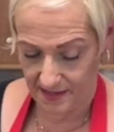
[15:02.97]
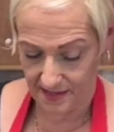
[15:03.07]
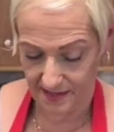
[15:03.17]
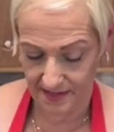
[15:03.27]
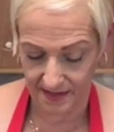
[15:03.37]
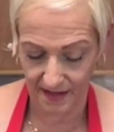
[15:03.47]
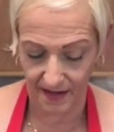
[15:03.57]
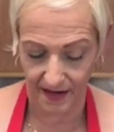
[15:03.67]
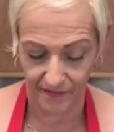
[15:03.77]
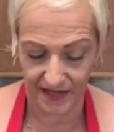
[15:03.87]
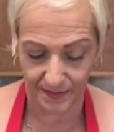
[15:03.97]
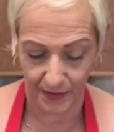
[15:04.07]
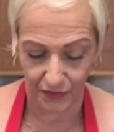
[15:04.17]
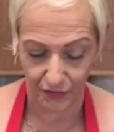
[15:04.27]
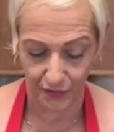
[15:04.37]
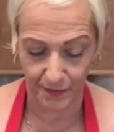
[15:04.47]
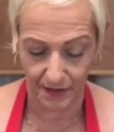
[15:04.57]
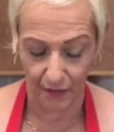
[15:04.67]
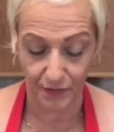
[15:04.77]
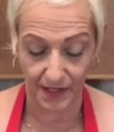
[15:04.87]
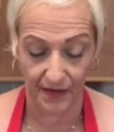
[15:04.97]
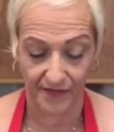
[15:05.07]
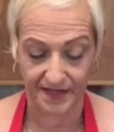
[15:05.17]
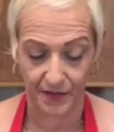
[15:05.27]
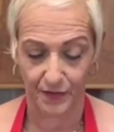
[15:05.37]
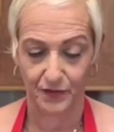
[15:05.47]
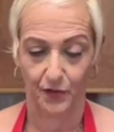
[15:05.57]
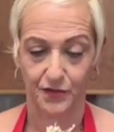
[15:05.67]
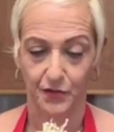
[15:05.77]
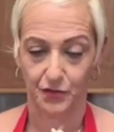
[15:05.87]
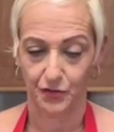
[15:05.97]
2 more minutes. Oh yeah, so with,